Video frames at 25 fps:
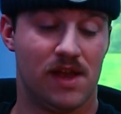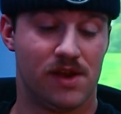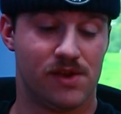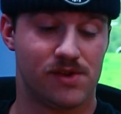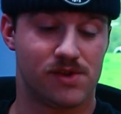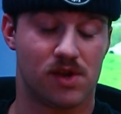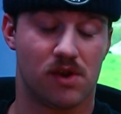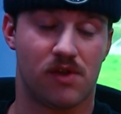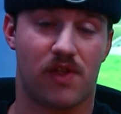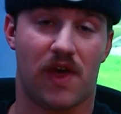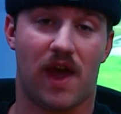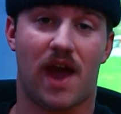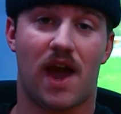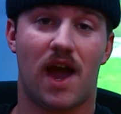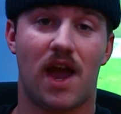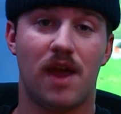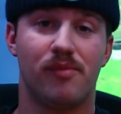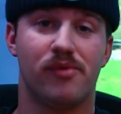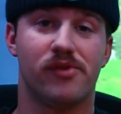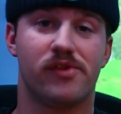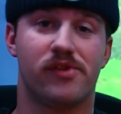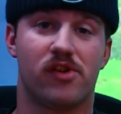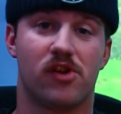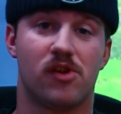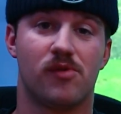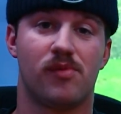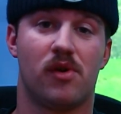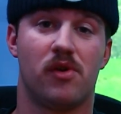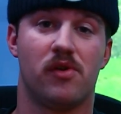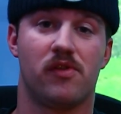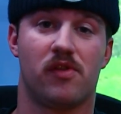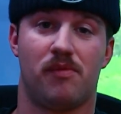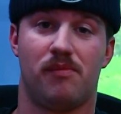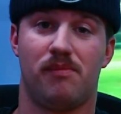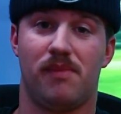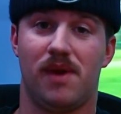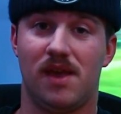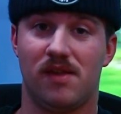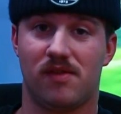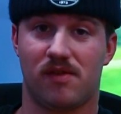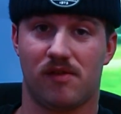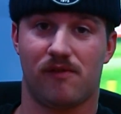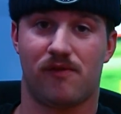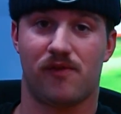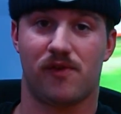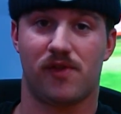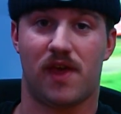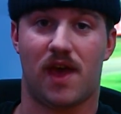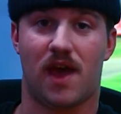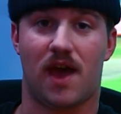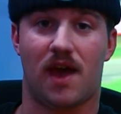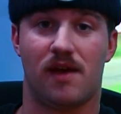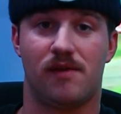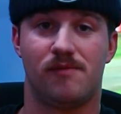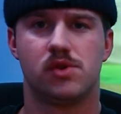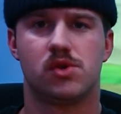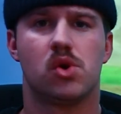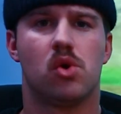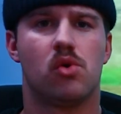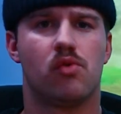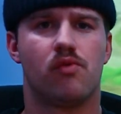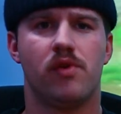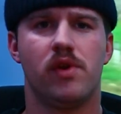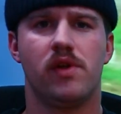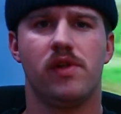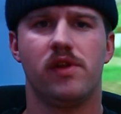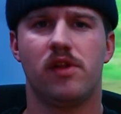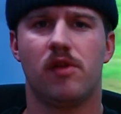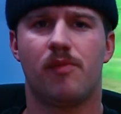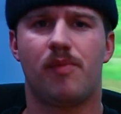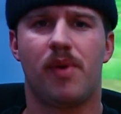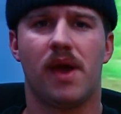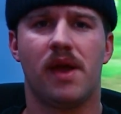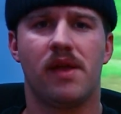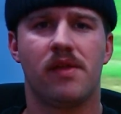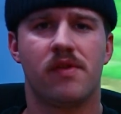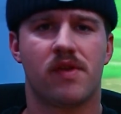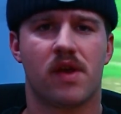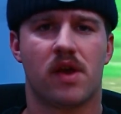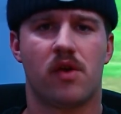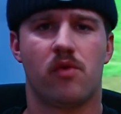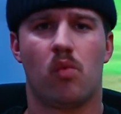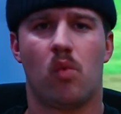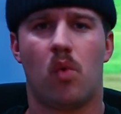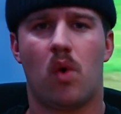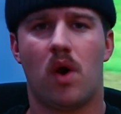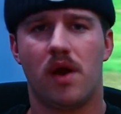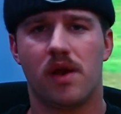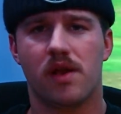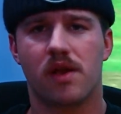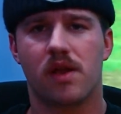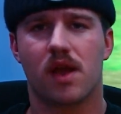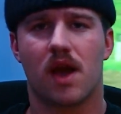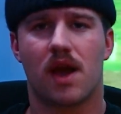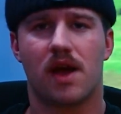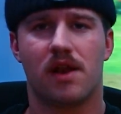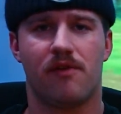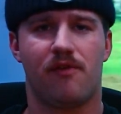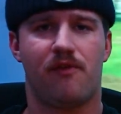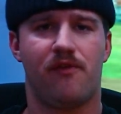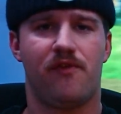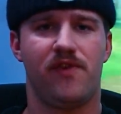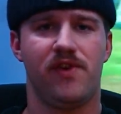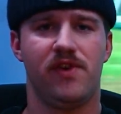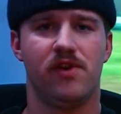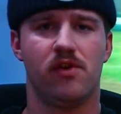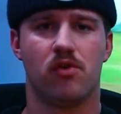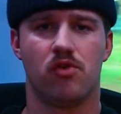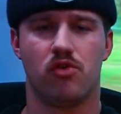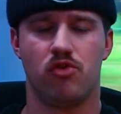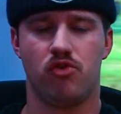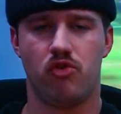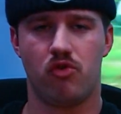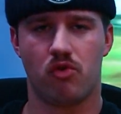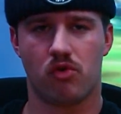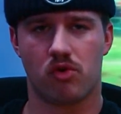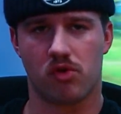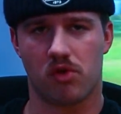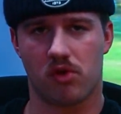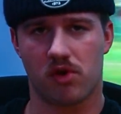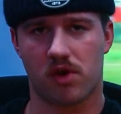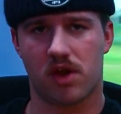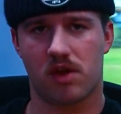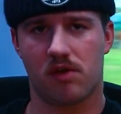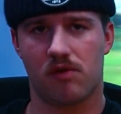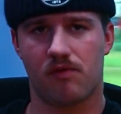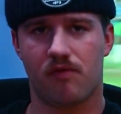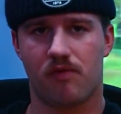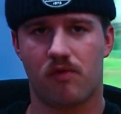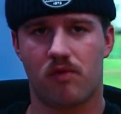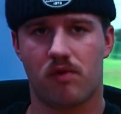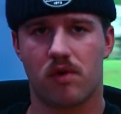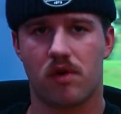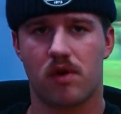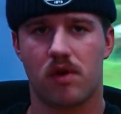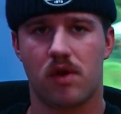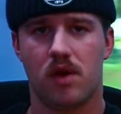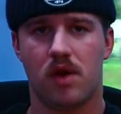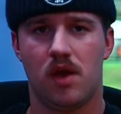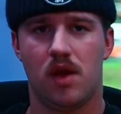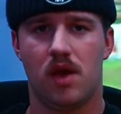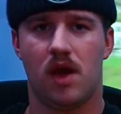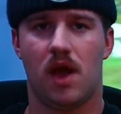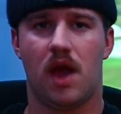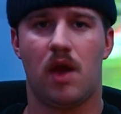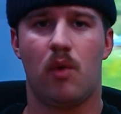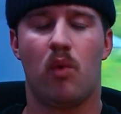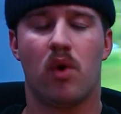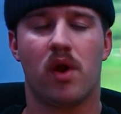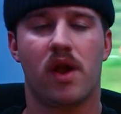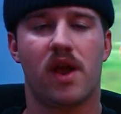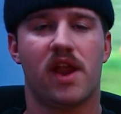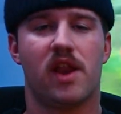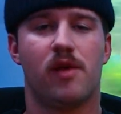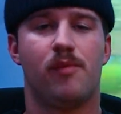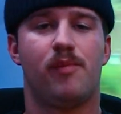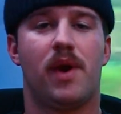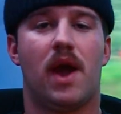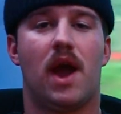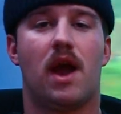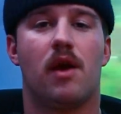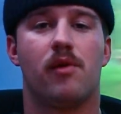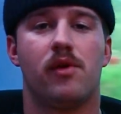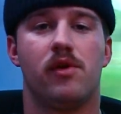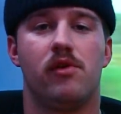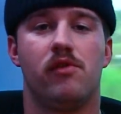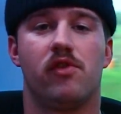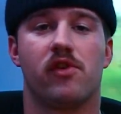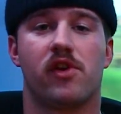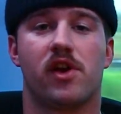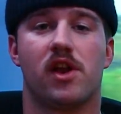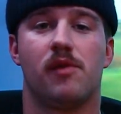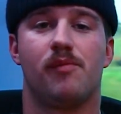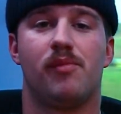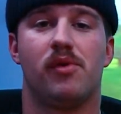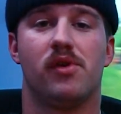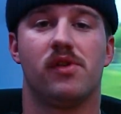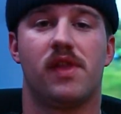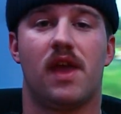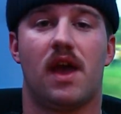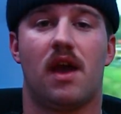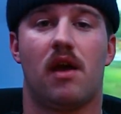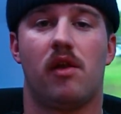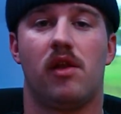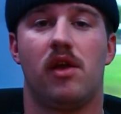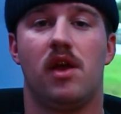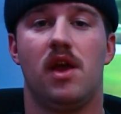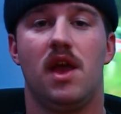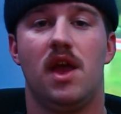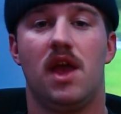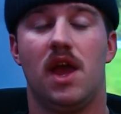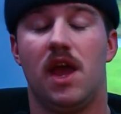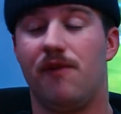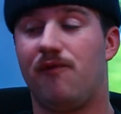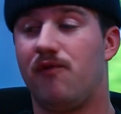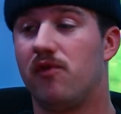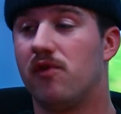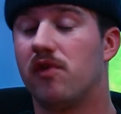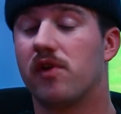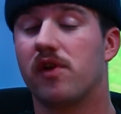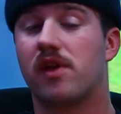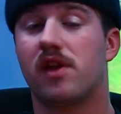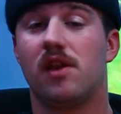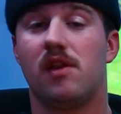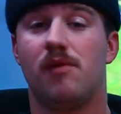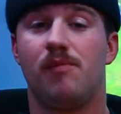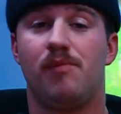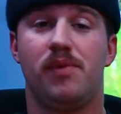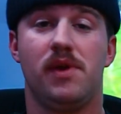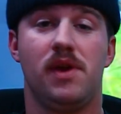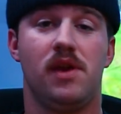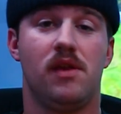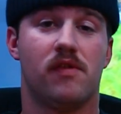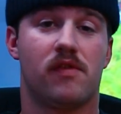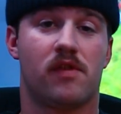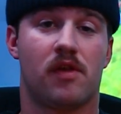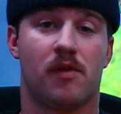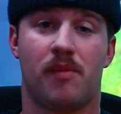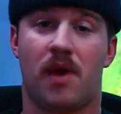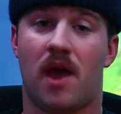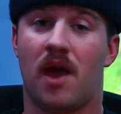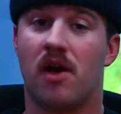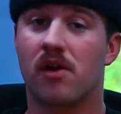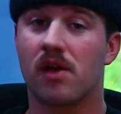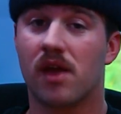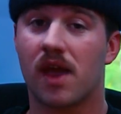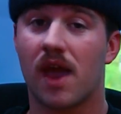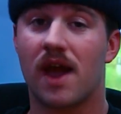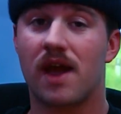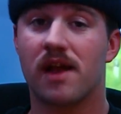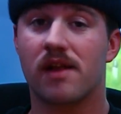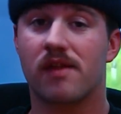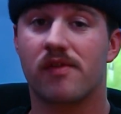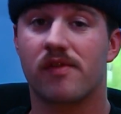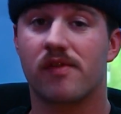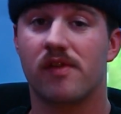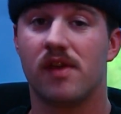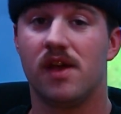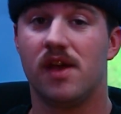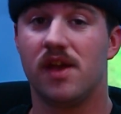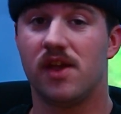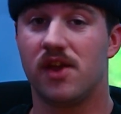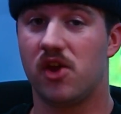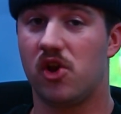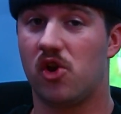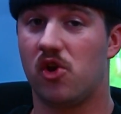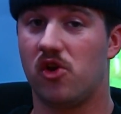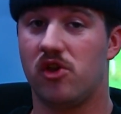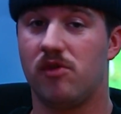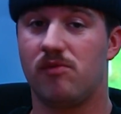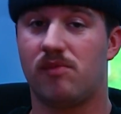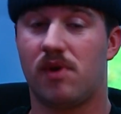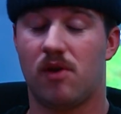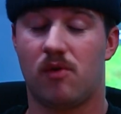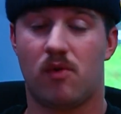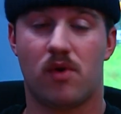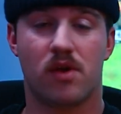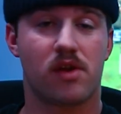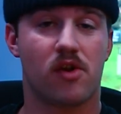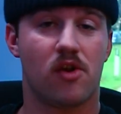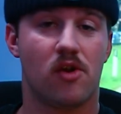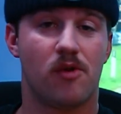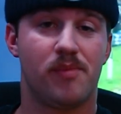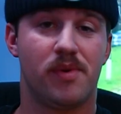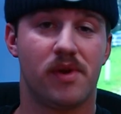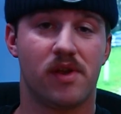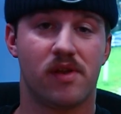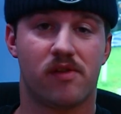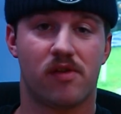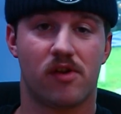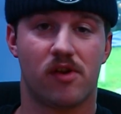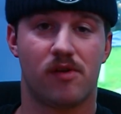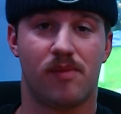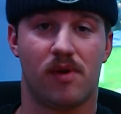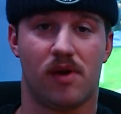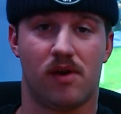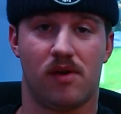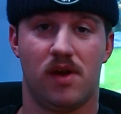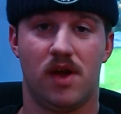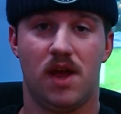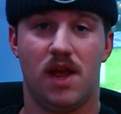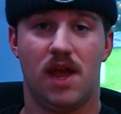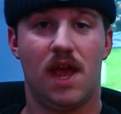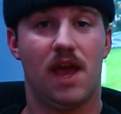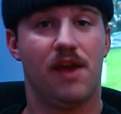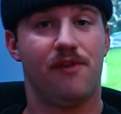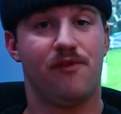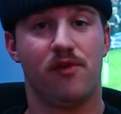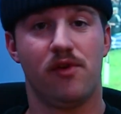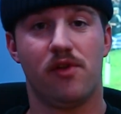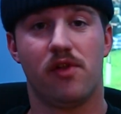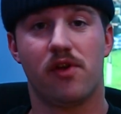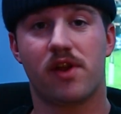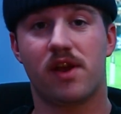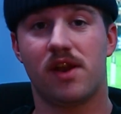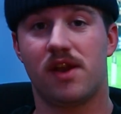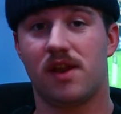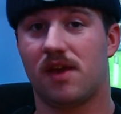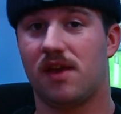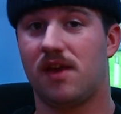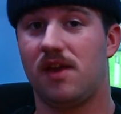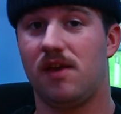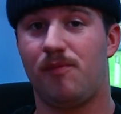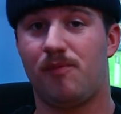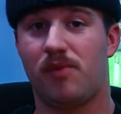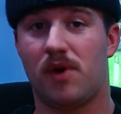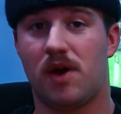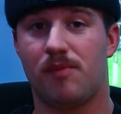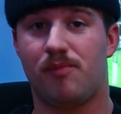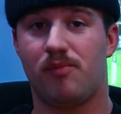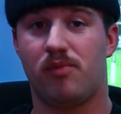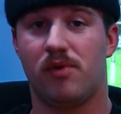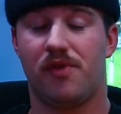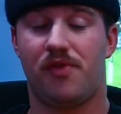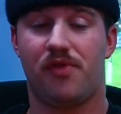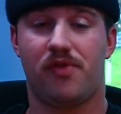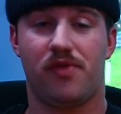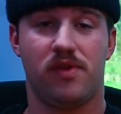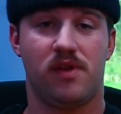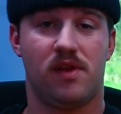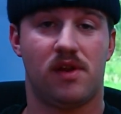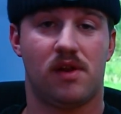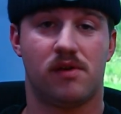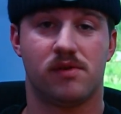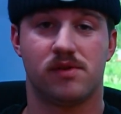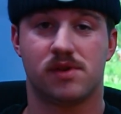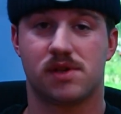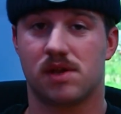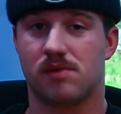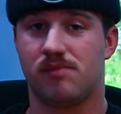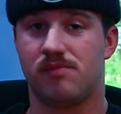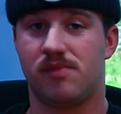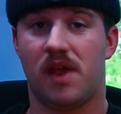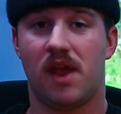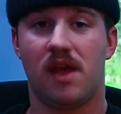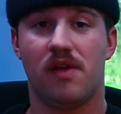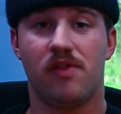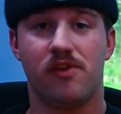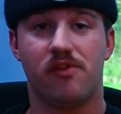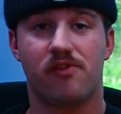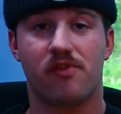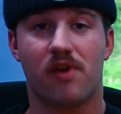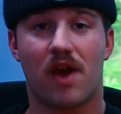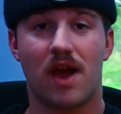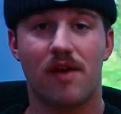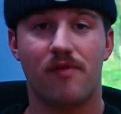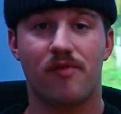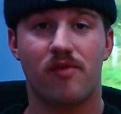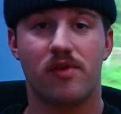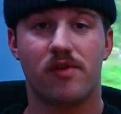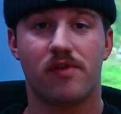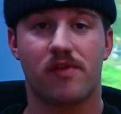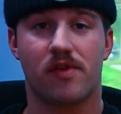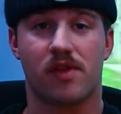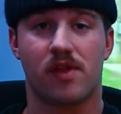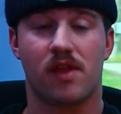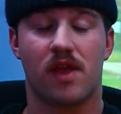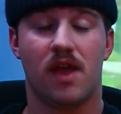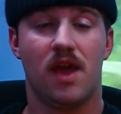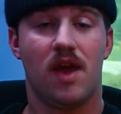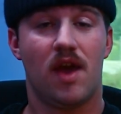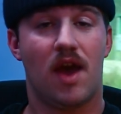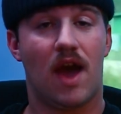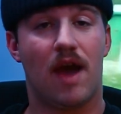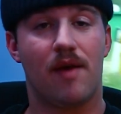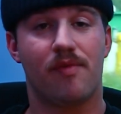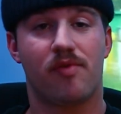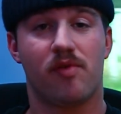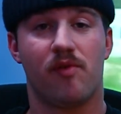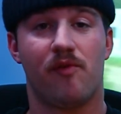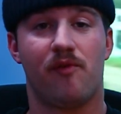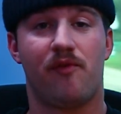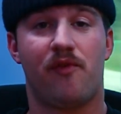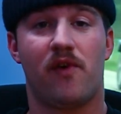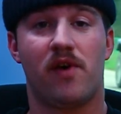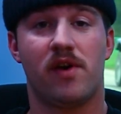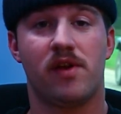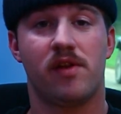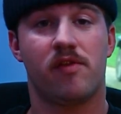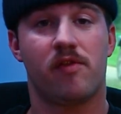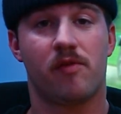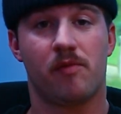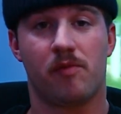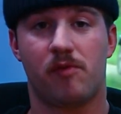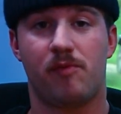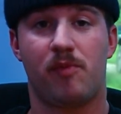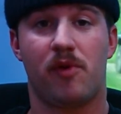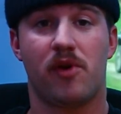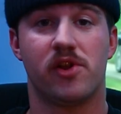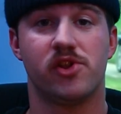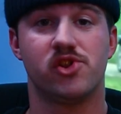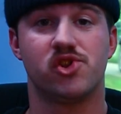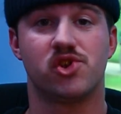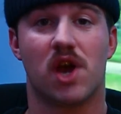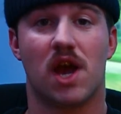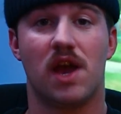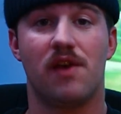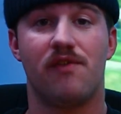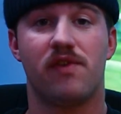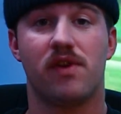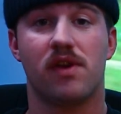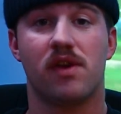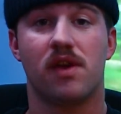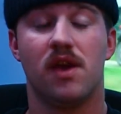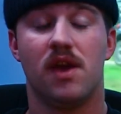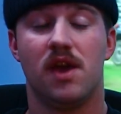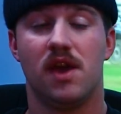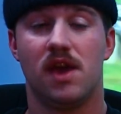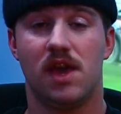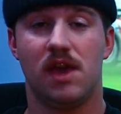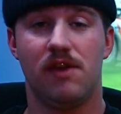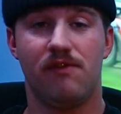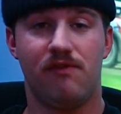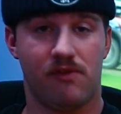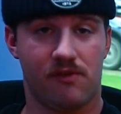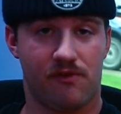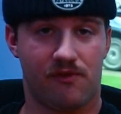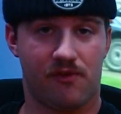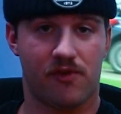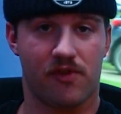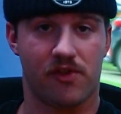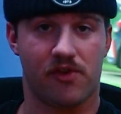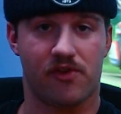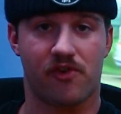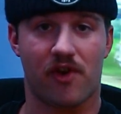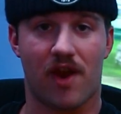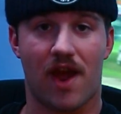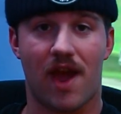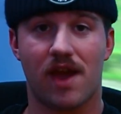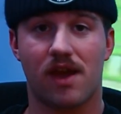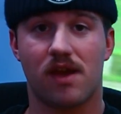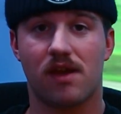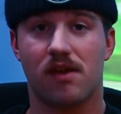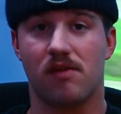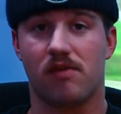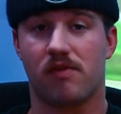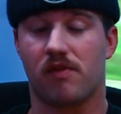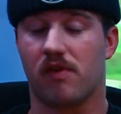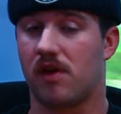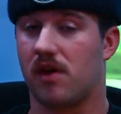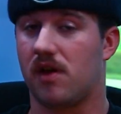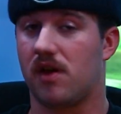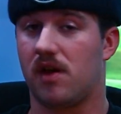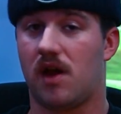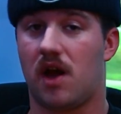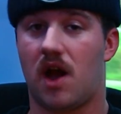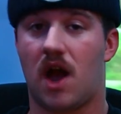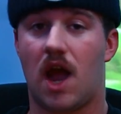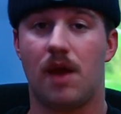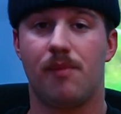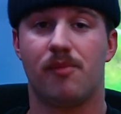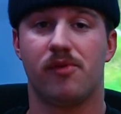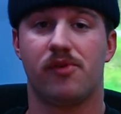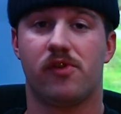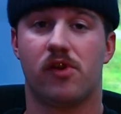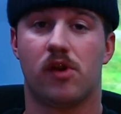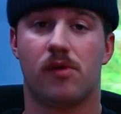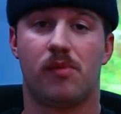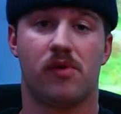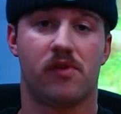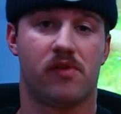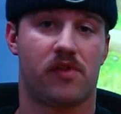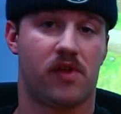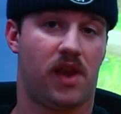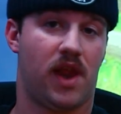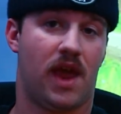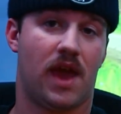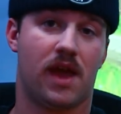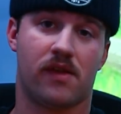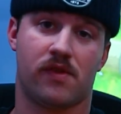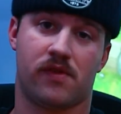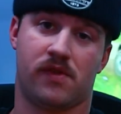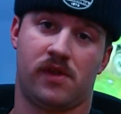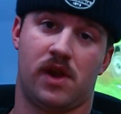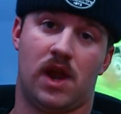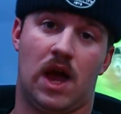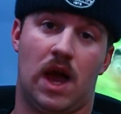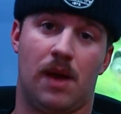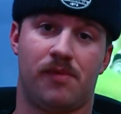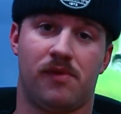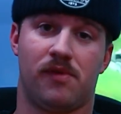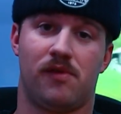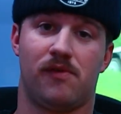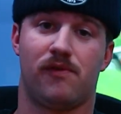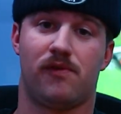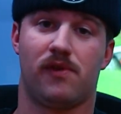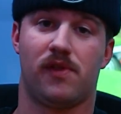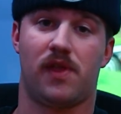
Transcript: So that hybrid turbo is amazing for that. So it really depends on what kind of feel you're looking for and what kind of power you're looking to put down. If you're looking to beat some Hellcats, you might want to go big turbo. If you're looking to keep up with, some daily drivers and have some fun, some spirited driving, even for the track, a hybrid turbo is an excellent option for